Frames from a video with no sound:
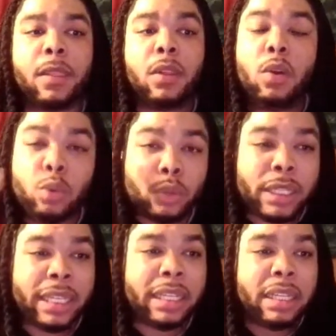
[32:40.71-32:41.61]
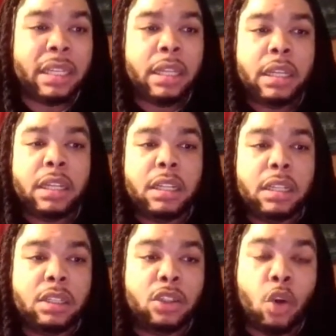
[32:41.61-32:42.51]
who think
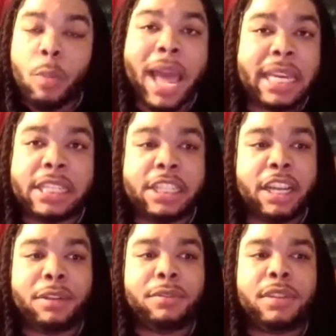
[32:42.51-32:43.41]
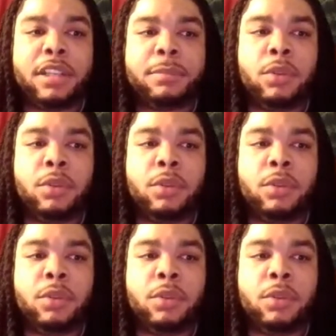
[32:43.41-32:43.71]
nobody's there for them,